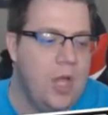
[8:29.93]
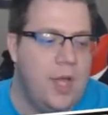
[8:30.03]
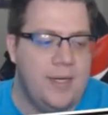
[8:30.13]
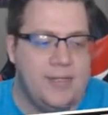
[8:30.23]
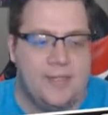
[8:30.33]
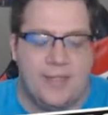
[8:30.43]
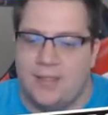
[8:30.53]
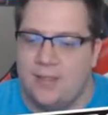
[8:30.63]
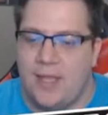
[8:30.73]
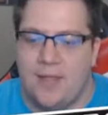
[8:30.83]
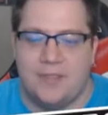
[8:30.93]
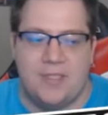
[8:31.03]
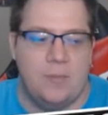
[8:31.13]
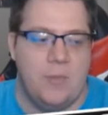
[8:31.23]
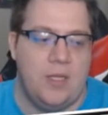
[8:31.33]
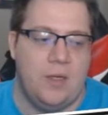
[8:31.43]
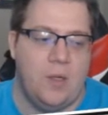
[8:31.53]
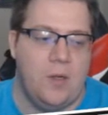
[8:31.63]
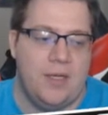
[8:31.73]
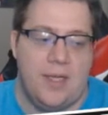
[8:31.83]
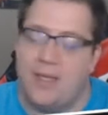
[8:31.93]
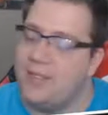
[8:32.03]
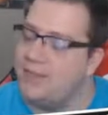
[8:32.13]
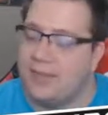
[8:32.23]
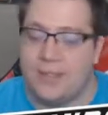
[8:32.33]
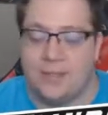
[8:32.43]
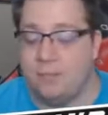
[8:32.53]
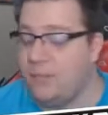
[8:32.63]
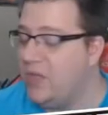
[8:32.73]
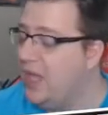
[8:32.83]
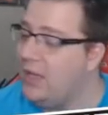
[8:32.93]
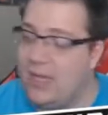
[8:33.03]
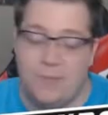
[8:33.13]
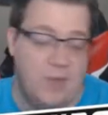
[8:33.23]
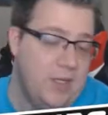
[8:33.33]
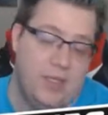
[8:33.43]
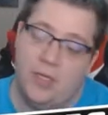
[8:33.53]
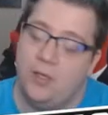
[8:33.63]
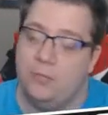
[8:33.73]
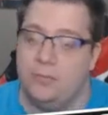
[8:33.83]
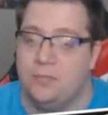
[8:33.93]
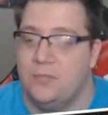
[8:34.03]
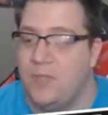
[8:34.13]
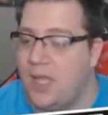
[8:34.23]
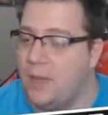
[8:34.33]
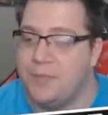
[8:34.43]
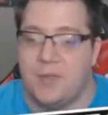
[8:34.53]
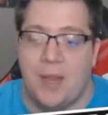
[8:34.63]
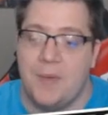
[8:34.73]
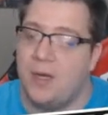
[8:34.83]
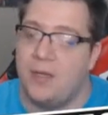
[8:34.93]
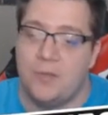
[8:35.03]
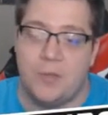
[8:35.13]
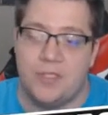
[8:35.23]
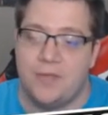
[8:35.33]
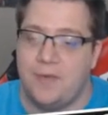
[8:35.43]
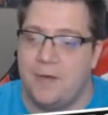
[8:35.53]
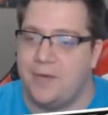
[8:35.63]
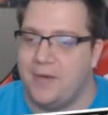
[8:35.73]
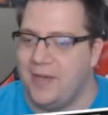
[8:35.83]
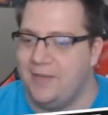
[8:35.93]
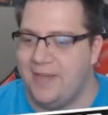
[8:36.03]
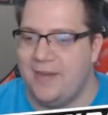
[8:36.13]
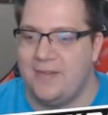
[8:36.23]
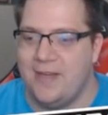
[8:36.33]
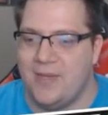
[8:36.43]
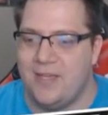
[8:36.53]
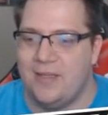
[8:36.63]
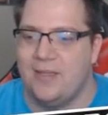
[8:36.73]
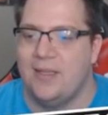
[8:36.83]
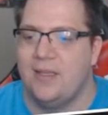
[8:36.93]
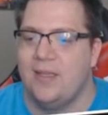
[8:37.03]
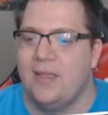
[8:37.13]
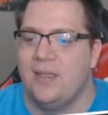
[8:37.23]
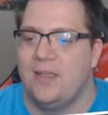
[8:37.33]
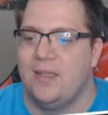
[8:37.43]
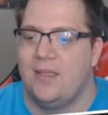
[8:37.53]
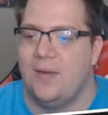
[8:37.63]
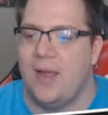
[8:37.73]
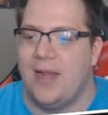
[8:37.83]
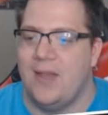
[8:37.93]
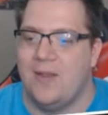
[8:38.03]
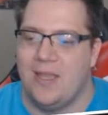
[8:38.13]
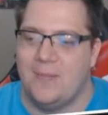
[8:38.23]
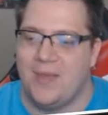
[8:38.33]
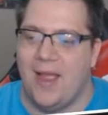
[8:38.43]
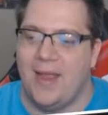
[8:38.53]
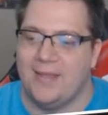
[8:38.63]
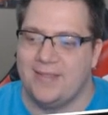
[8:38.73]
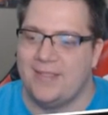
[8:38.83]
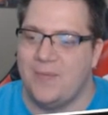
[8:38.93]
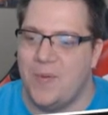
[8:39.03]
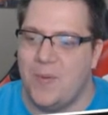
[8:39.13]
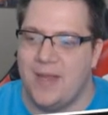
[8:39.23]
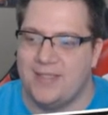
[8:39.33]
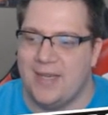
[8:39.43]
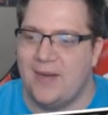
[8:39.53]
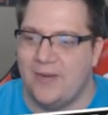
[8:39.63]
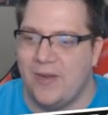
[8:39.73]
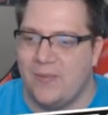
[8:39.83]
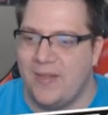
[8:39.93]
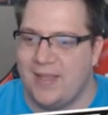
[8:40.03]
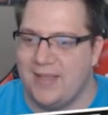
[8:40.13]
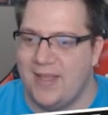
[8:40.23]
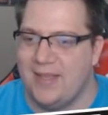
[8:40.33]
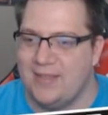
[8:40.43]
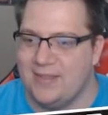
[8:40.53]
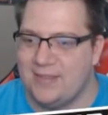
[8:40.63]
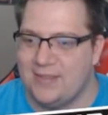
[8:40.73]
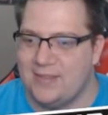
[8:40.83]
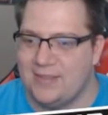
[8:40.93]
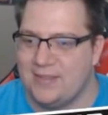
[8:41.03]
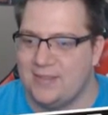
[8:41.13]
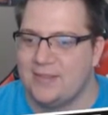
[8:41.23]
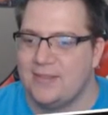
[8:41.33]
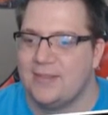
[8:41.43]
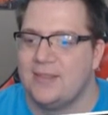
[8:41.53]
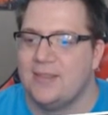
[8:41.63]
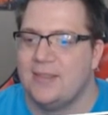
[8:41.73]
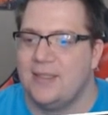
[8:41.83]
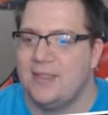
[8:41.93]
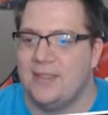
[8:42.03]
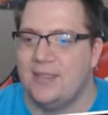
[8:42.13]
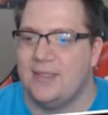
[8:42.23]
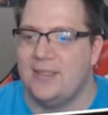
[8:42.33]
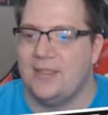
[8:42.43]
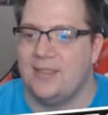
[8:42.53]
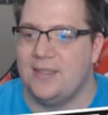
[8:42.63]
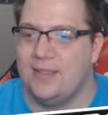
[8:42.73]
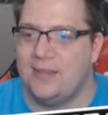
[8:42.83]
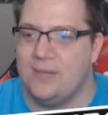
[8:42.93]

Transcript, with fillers: Jonathan, haven't seen me in a load of days yet. Yeah, I mean, you know, I'm I'm here on Twitch if you ever if you ever need me. Why do you keep dying in stupid ways? I don't know, Plant Gang. Uh.